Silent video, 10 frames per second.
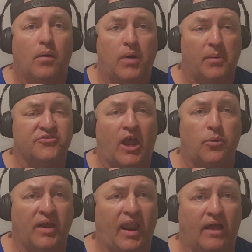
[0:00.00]
Brahmas got
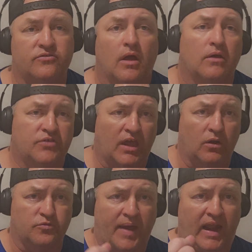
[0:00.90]
to realize St.
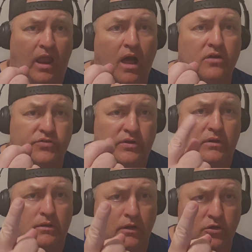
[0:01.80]
Louis Battlehawks
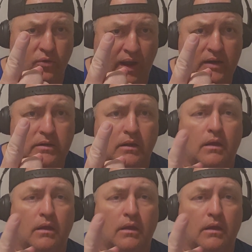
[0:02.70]
look great.